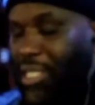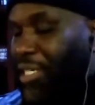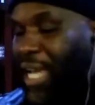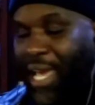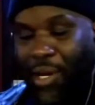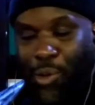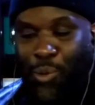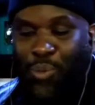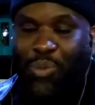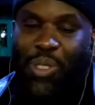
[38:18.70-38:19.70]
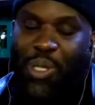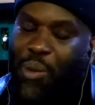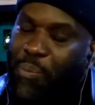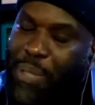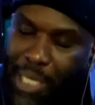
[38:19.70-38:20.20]
Now,
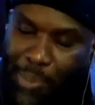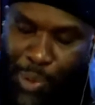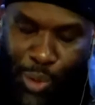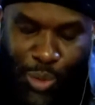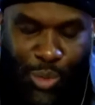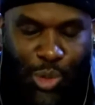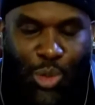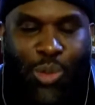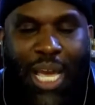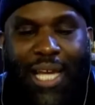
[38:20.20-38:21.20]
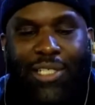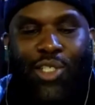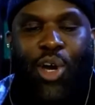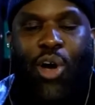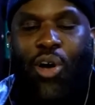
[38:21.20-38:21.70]
people do not
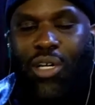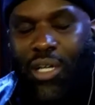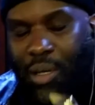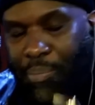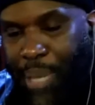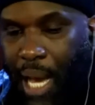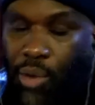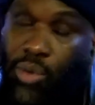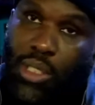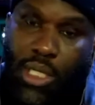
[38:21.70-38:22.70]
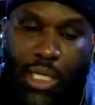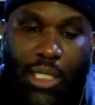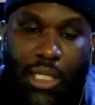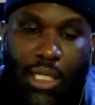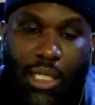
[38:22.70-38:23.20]
talk about
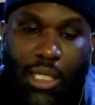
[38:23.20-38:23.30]
this